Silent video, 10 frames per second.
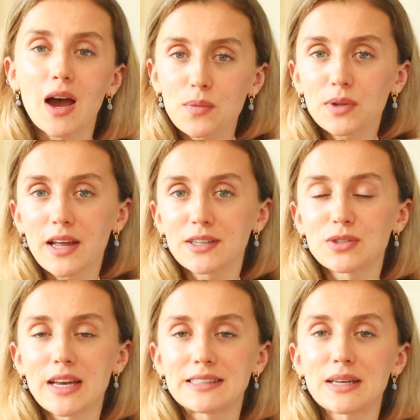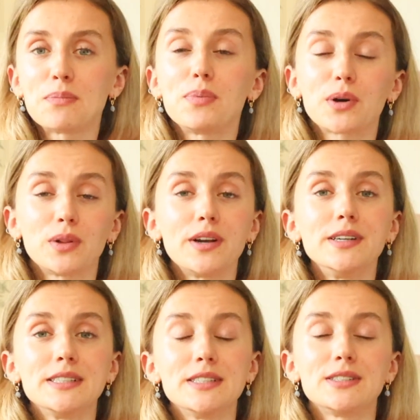I would like to add some
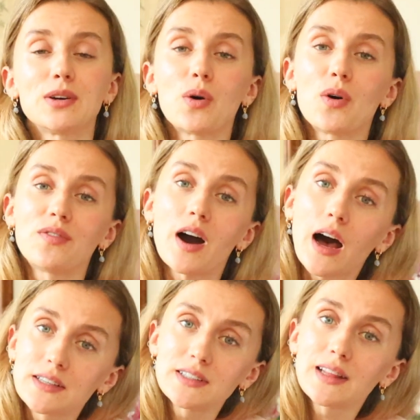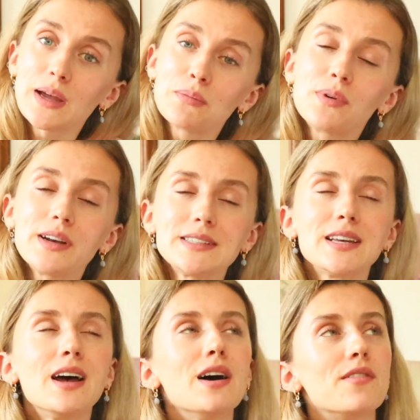peculiarities of other
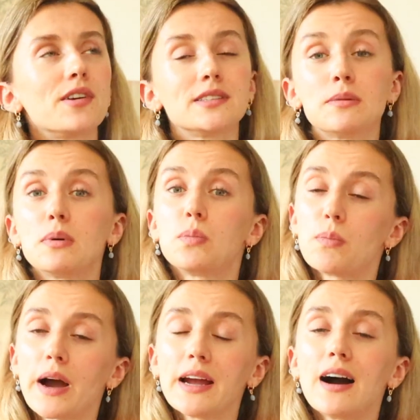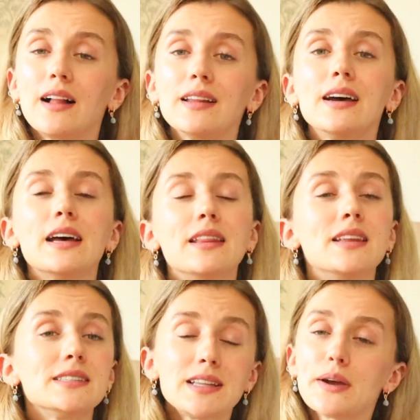libraries, for example PyGal.
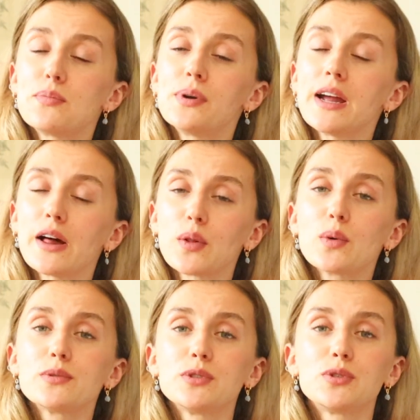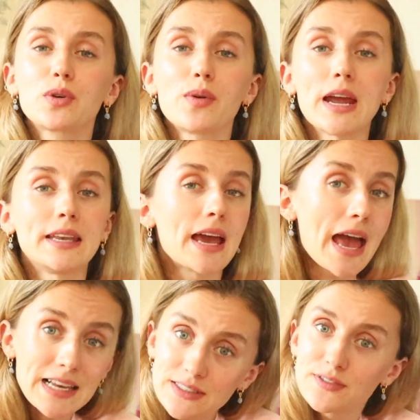This library allows you to create
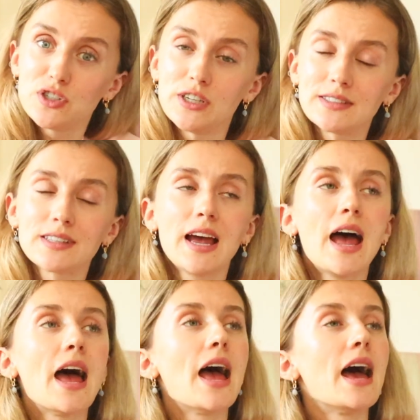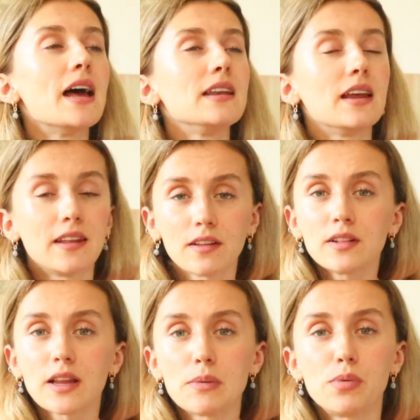SVGs and
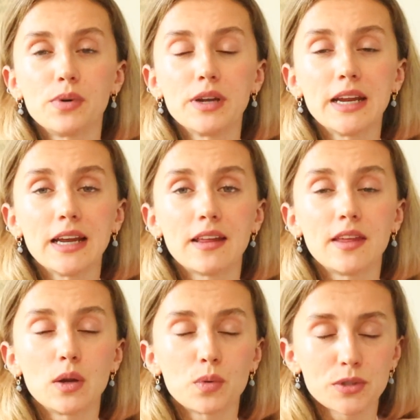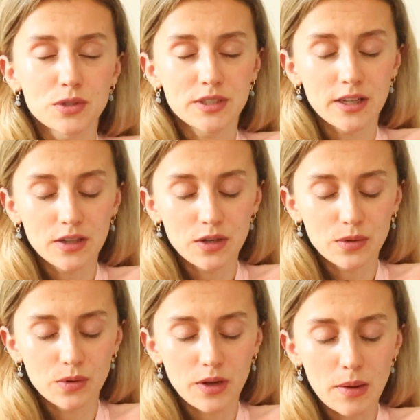another library uh, that I want to tell
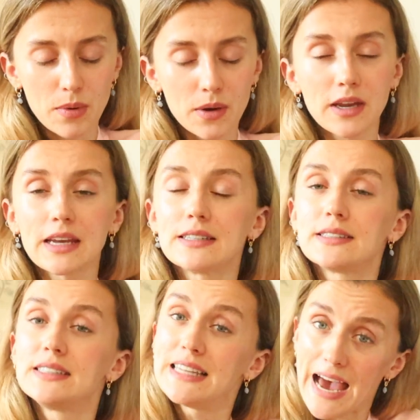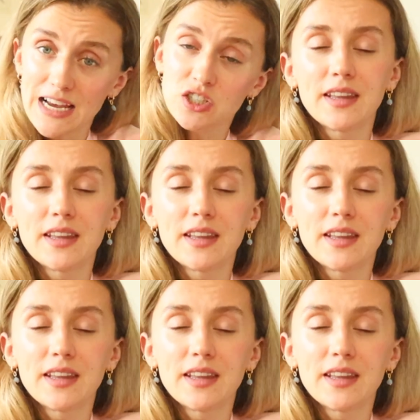you about is Dash.